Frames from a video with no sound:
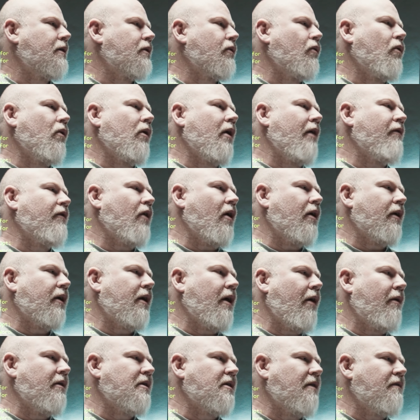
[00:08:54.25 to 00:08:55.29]
So all I've got
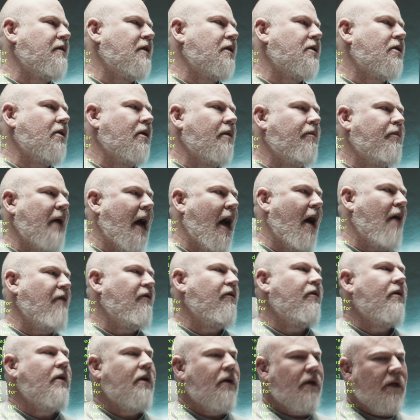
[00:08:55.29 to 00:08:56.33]
here is I've just got a
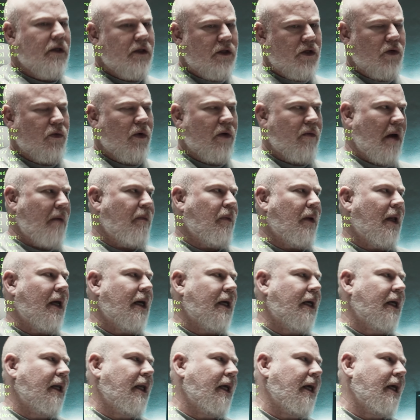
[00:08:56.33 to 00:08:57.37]
path to where my
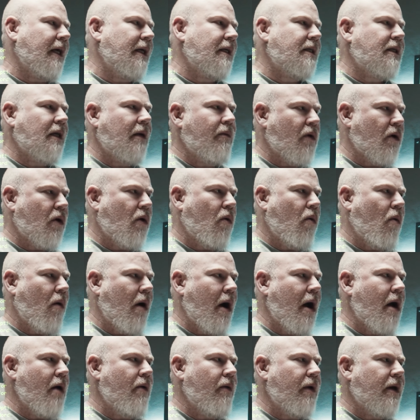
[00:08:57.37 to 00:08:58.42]
plugin is, and I'm
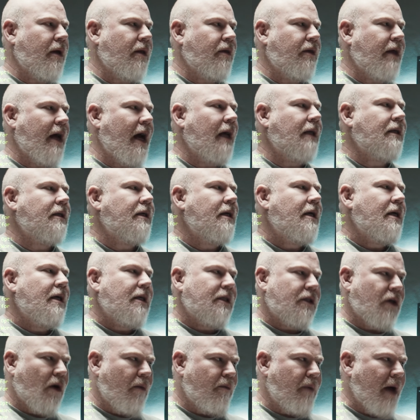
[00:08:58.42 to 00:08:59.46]
requiring that.
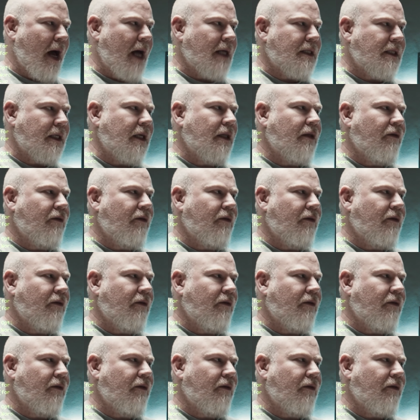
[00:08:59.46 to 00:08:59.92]
So I'm passing in